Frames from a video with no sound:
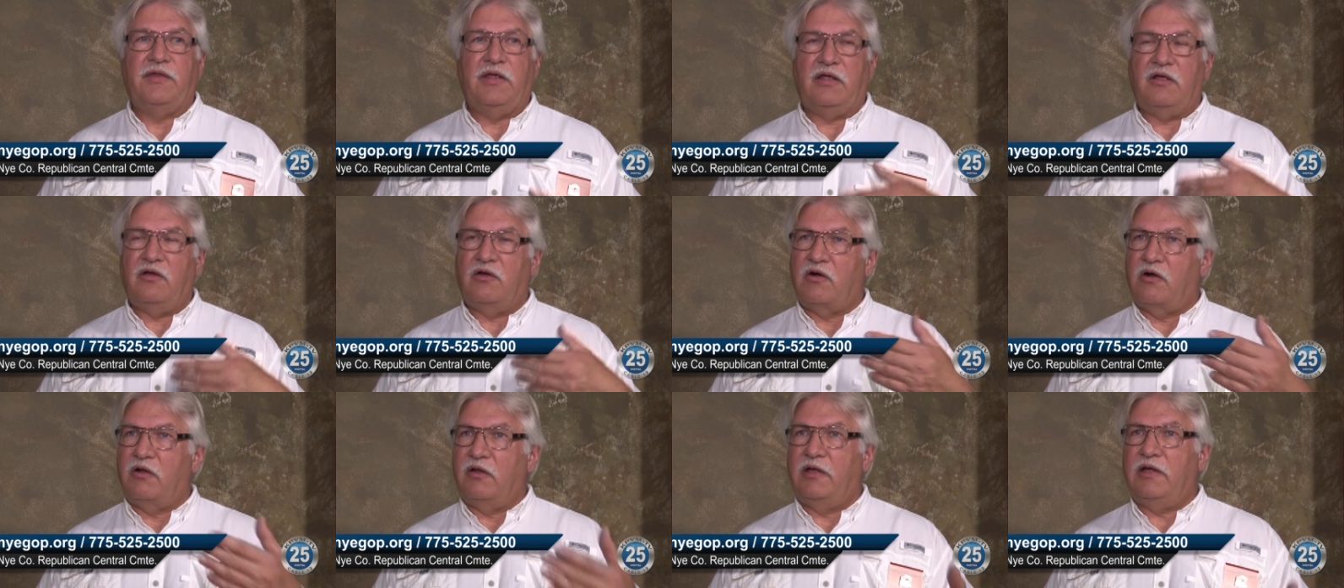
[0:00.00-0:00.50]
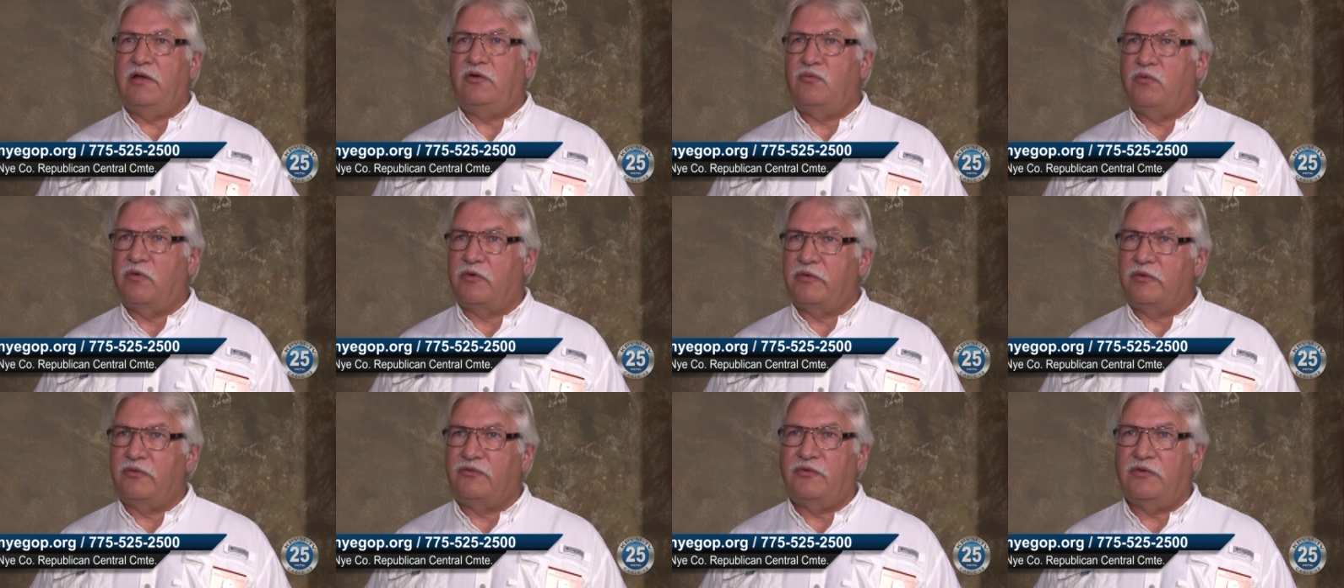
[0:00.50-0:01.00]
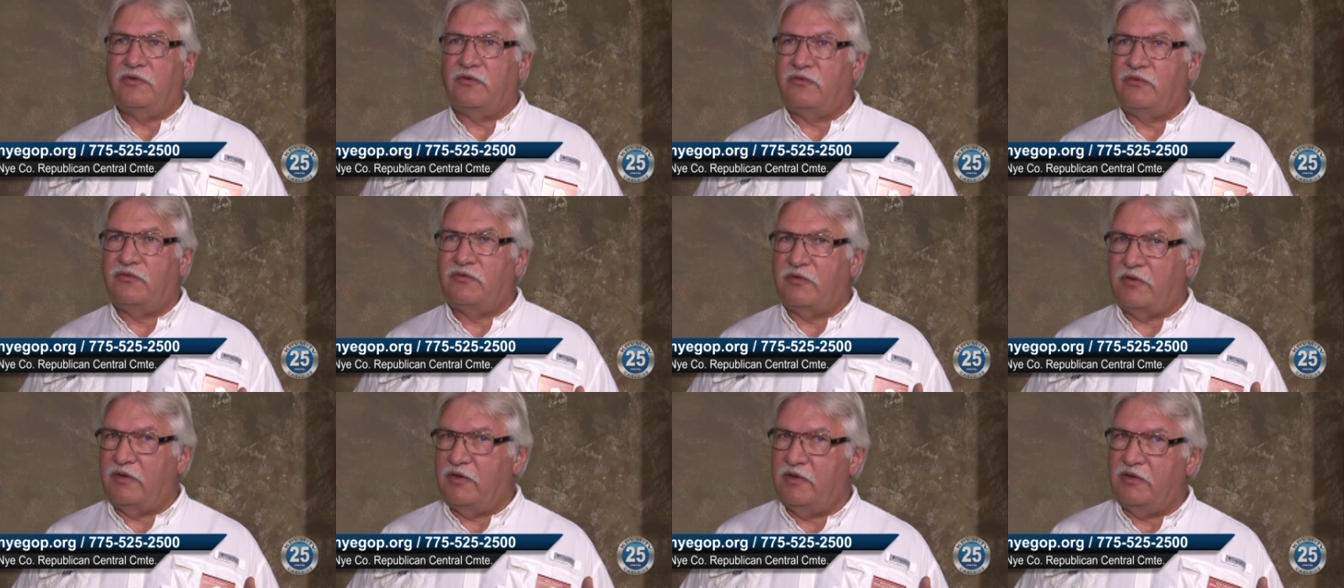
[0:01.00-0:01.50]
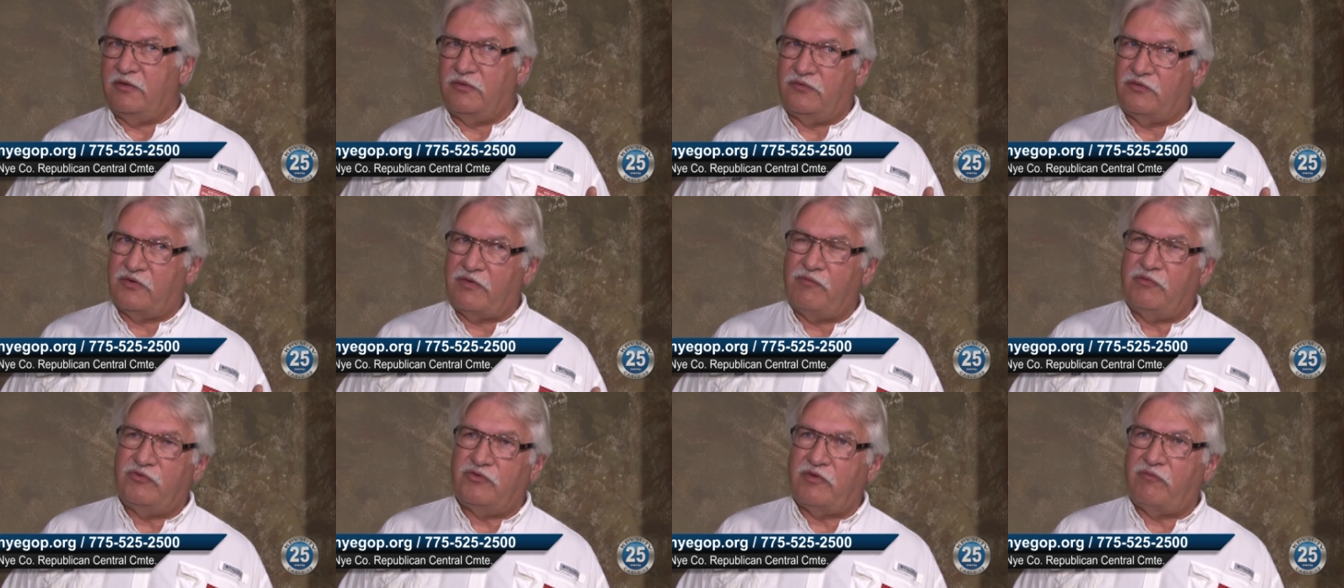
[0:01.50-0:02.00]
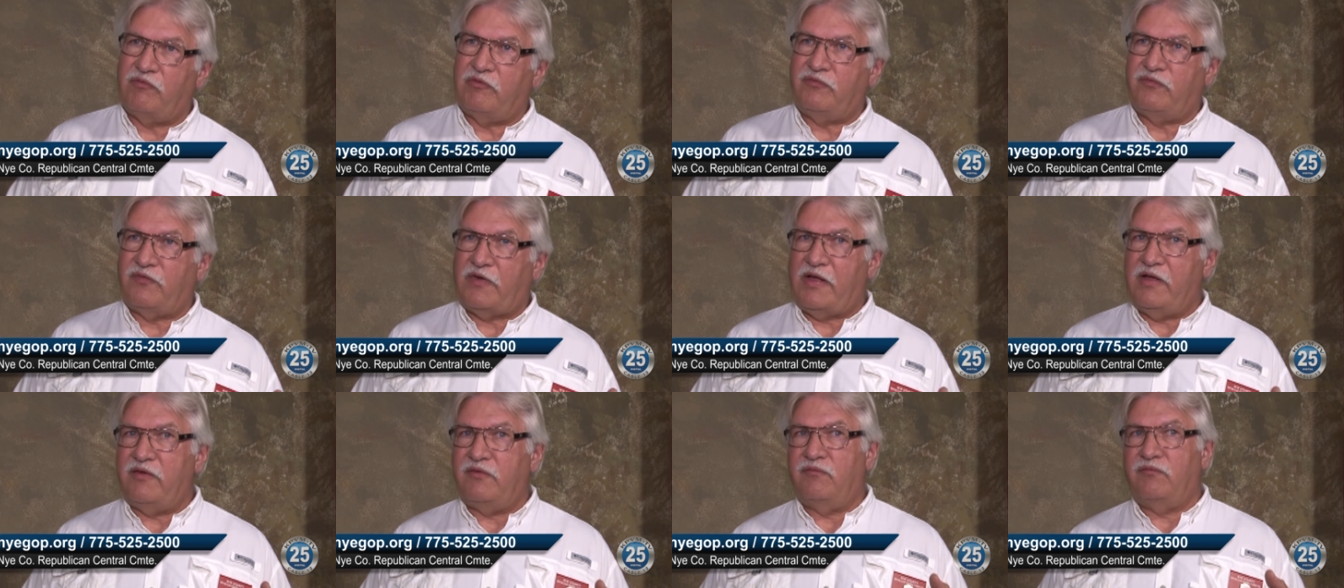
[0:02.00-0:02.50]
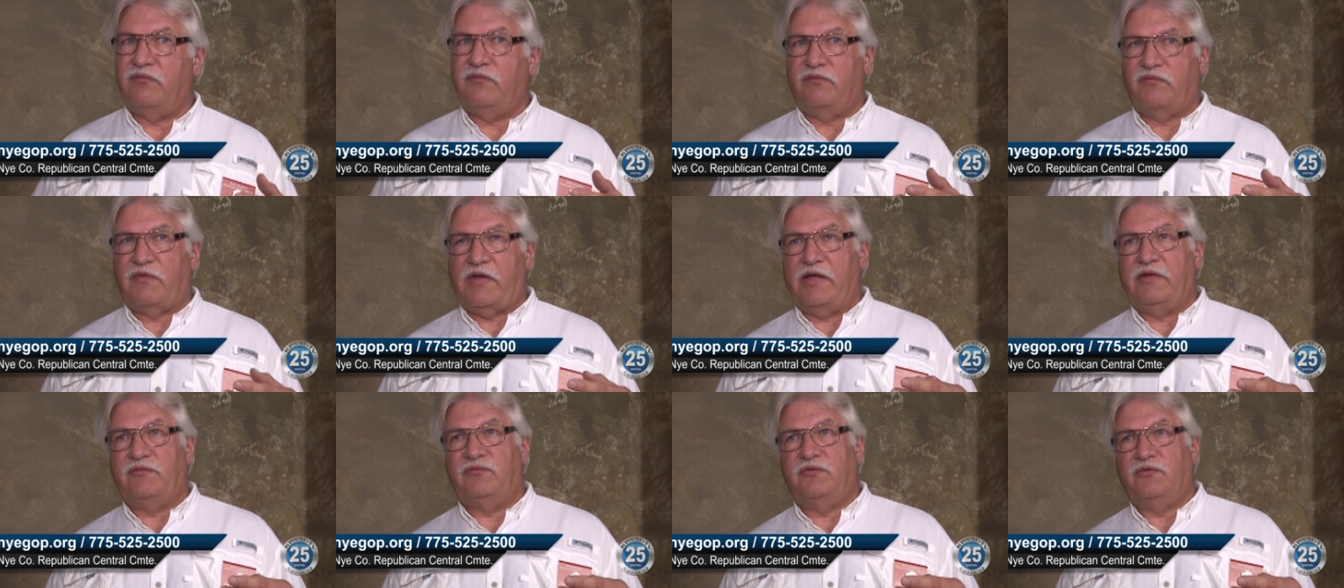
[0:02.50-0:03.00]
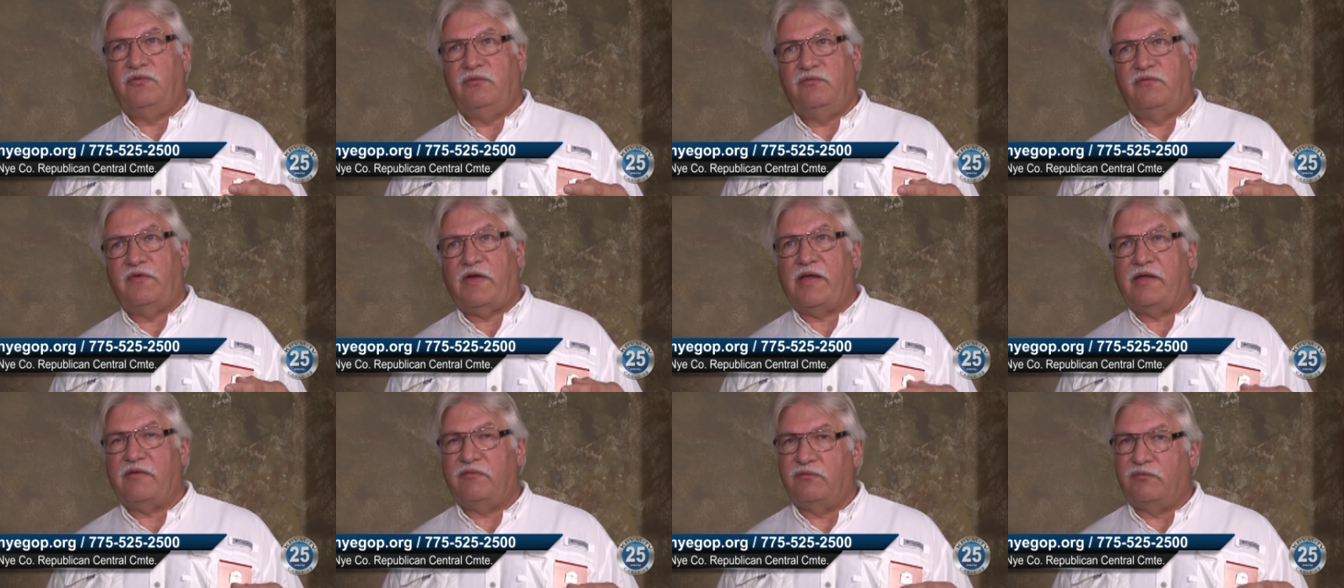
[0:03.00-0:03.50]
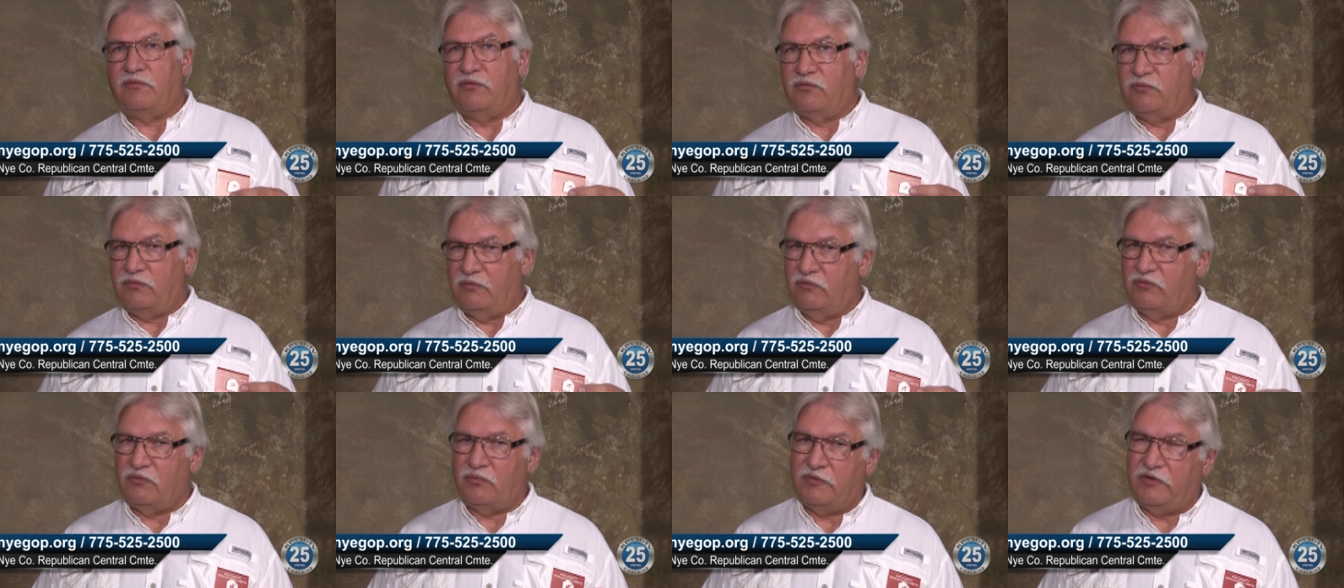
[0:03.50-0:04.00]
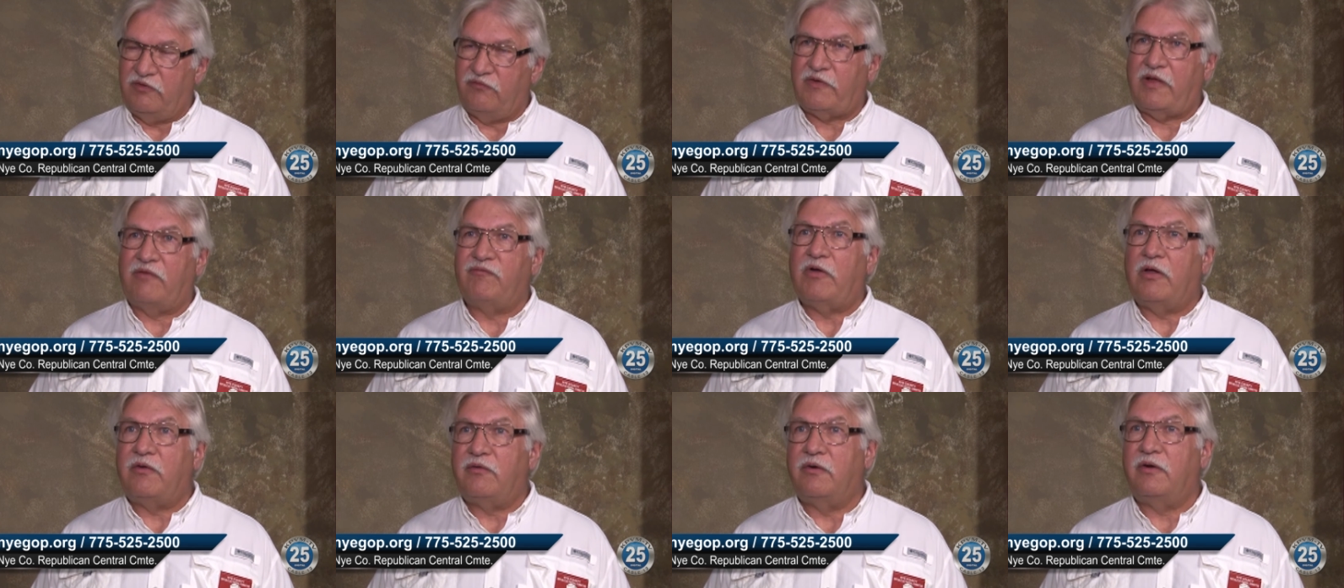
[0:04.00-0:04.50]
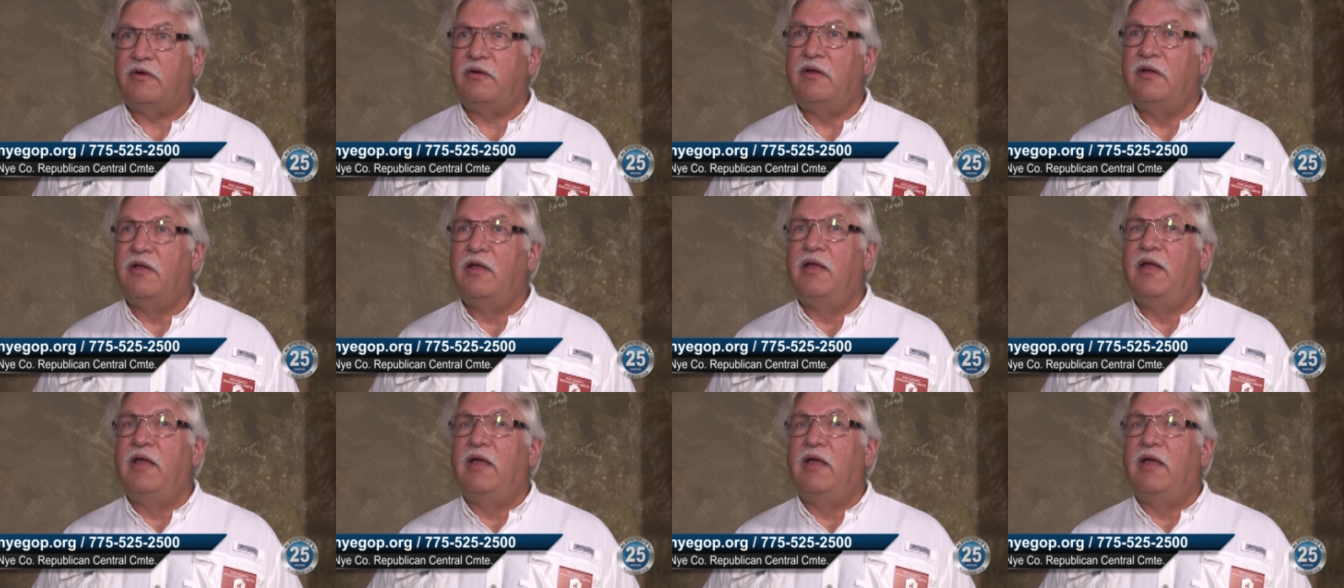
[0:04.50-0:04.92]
they can call headquarters uh, at 775-525-2500.